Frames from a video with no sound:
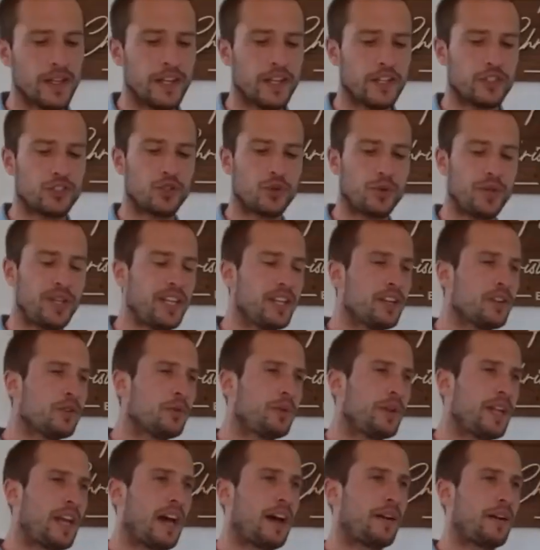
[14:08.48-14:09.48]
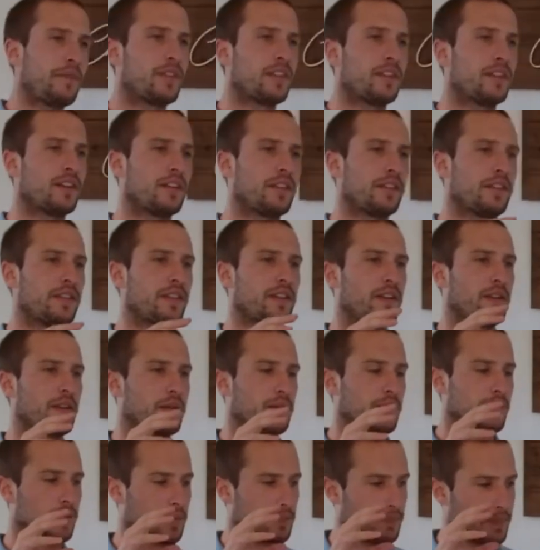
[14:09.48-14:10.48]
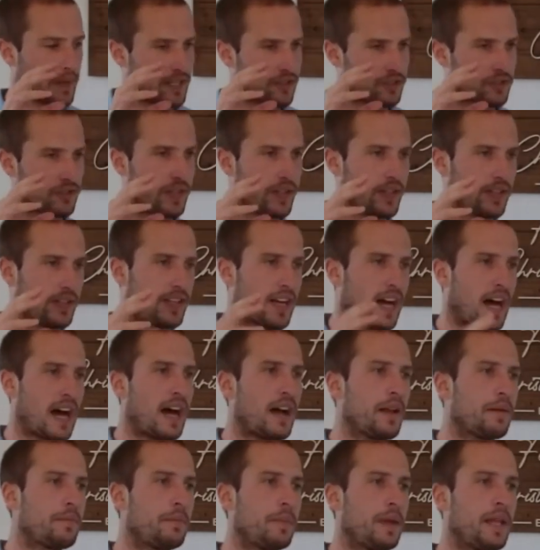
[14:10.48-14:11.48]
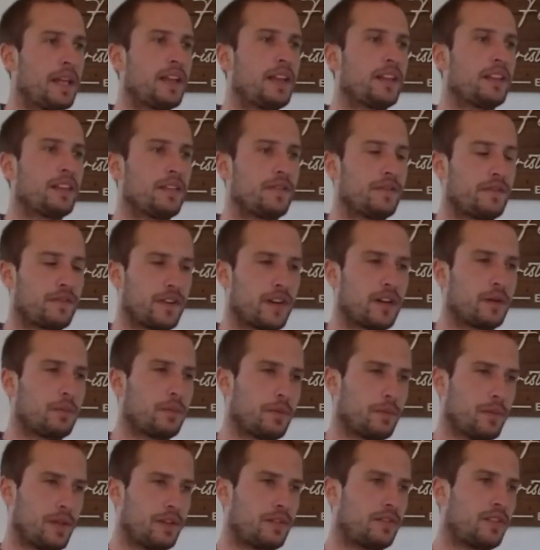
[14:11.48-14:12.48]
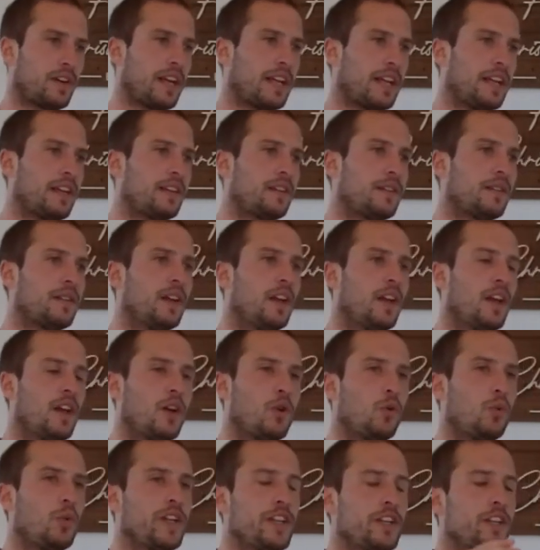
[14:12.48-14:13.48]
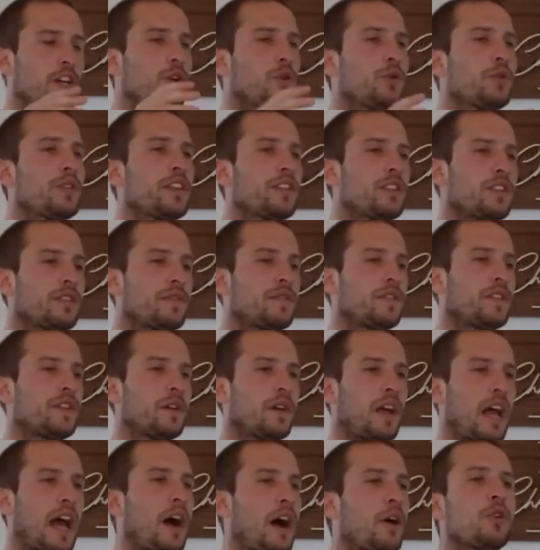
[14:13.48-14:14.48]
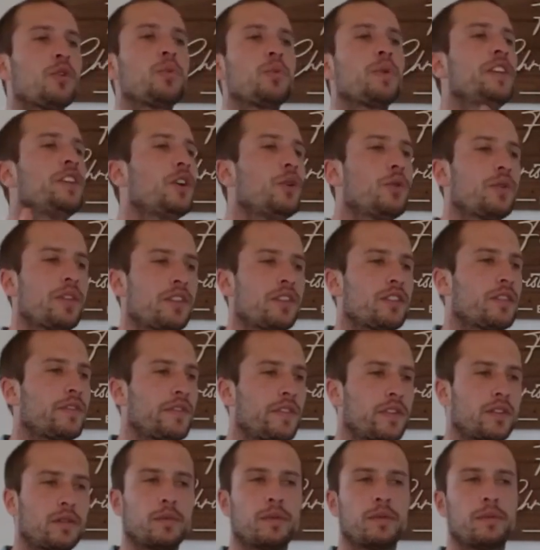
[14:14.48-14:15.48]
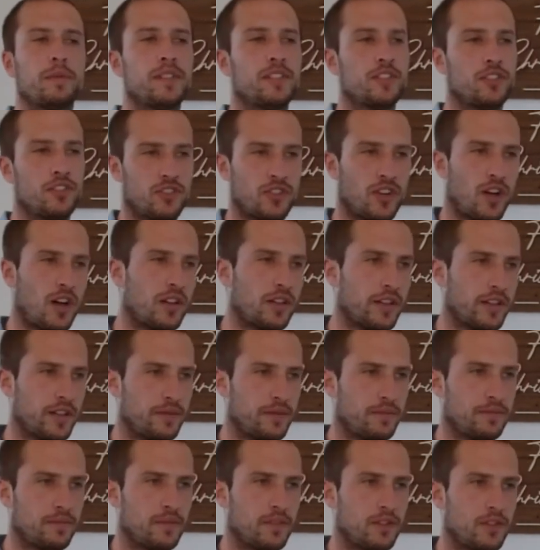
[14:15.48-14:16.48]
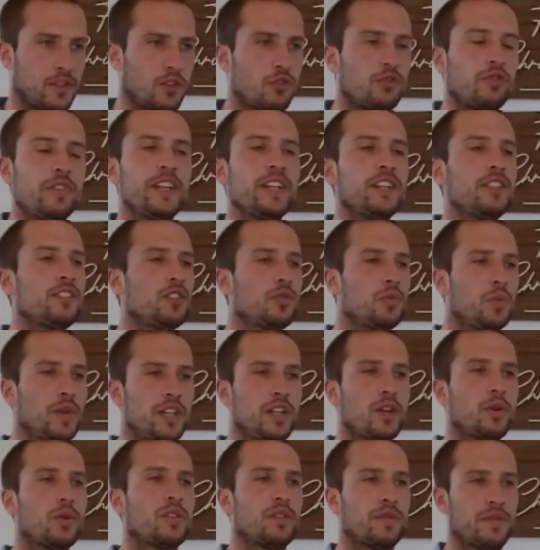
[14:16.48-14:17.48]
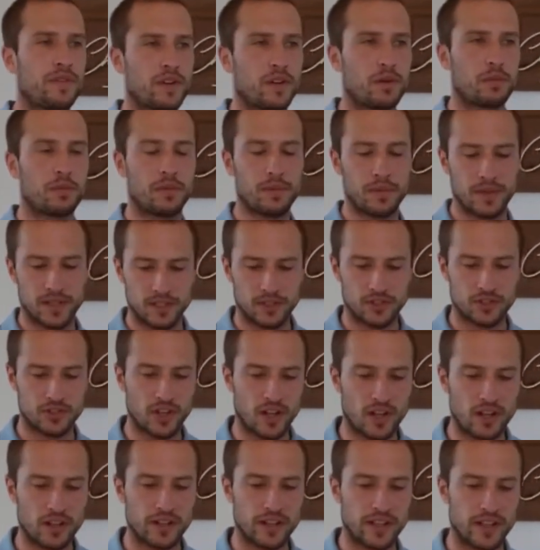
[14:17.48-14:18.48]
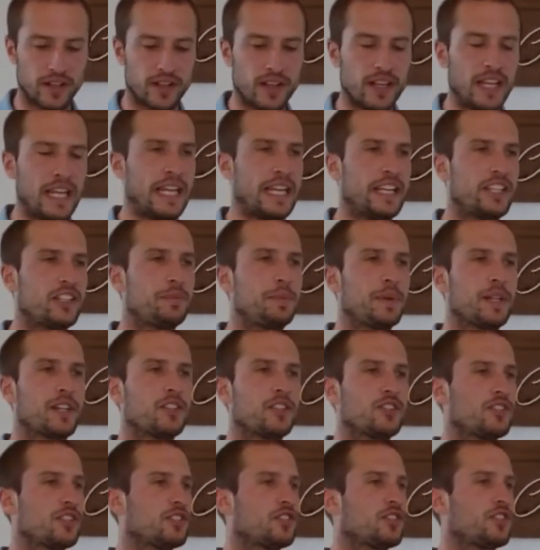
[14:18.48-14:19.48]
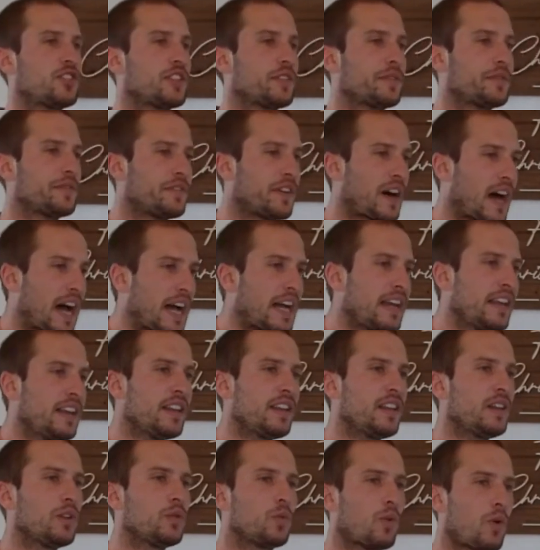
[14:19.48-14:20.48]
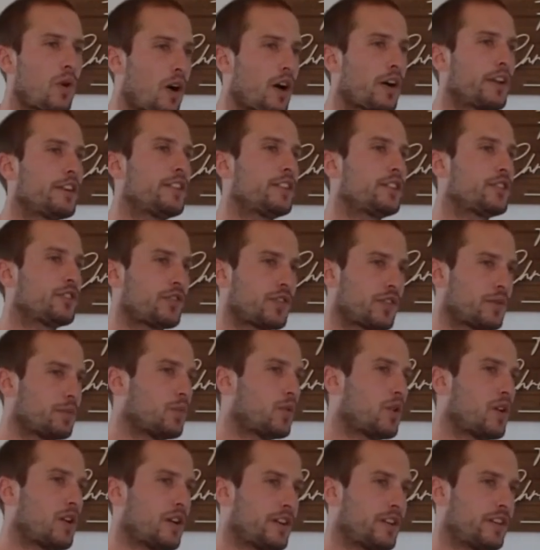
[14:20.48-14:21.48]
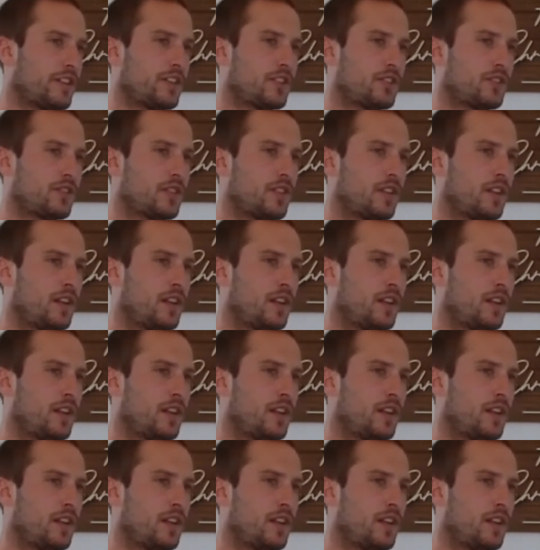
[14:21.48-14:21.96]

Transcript: So here we have the basically God making the firmament, right? And we know that how do we know that the firmament is solid? The reason we know the firmament is solid is because it's dividing waters from waters.